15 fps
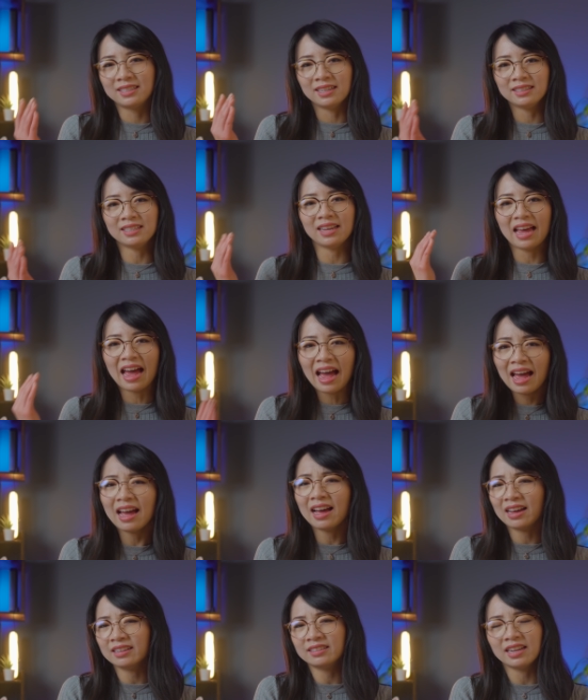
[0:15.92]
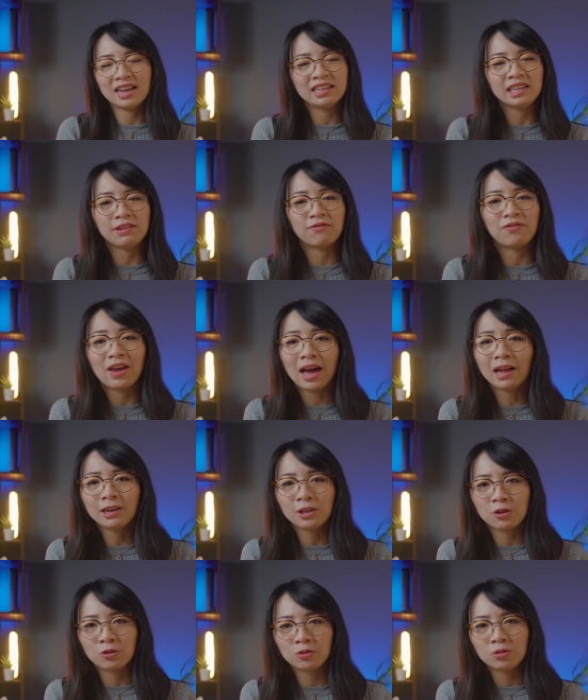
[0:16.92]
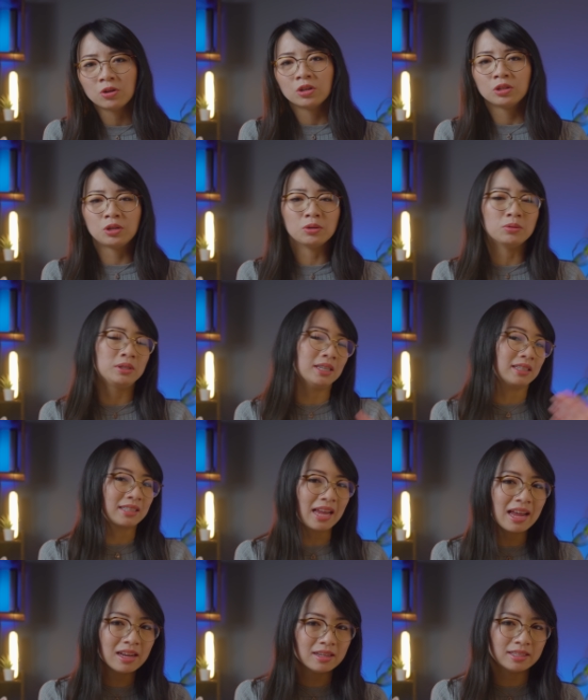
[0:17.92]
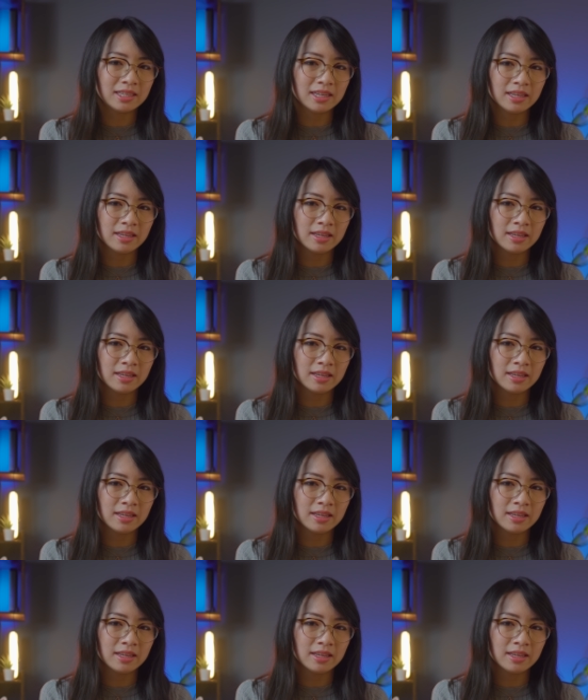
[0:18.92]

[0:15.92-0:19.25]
does it add any value to society?